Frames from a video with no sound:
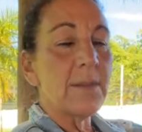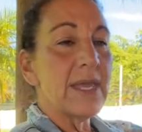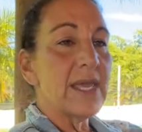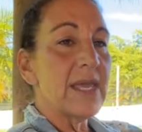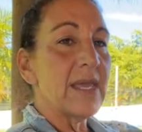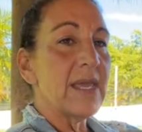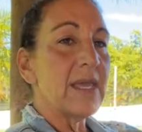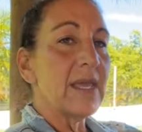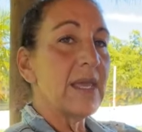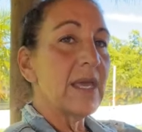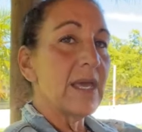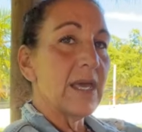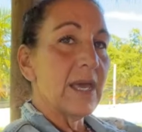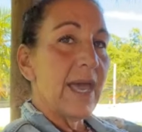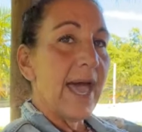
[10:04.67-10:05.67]
He
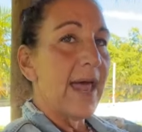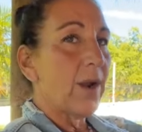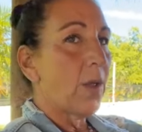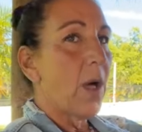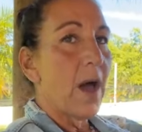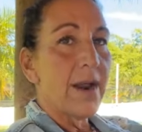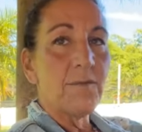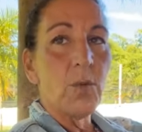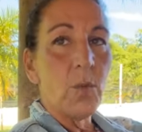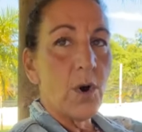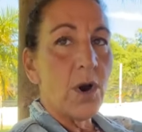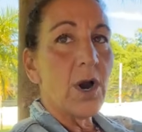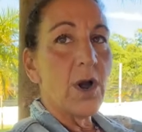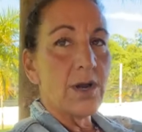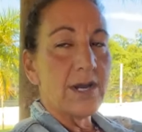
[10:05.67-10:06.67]
had a lot of
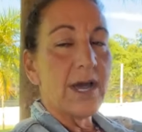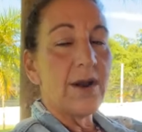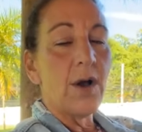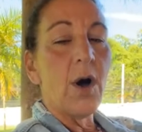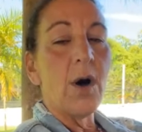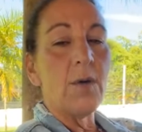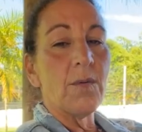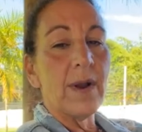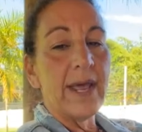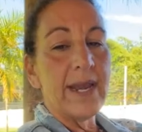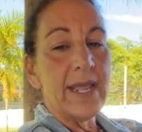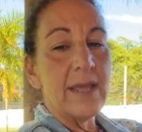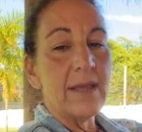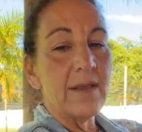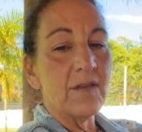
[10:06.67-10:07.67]
work done
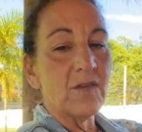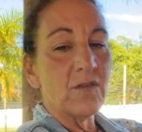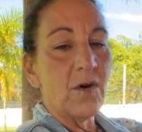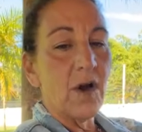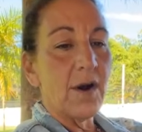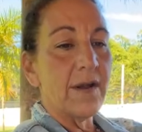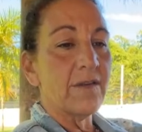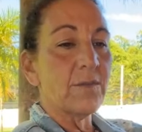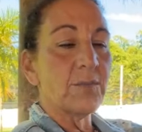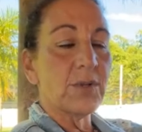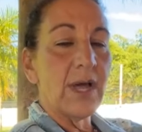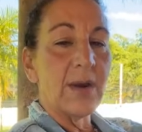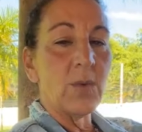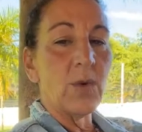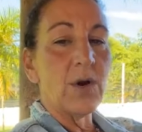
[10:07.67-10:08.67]
already as far as
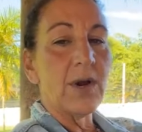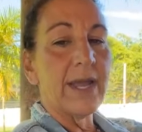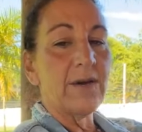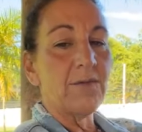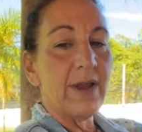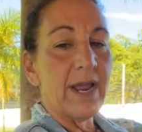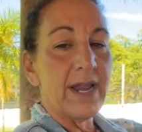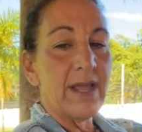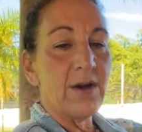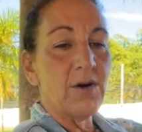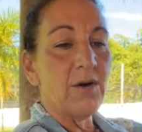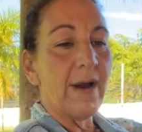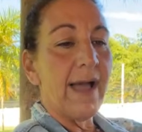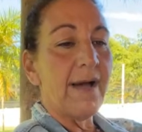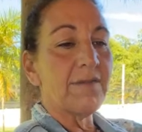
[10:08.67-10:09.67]
blood work and
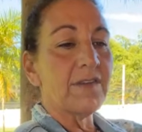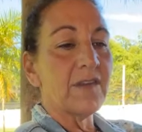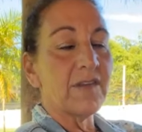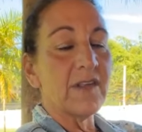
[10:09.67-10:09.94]
radiographs.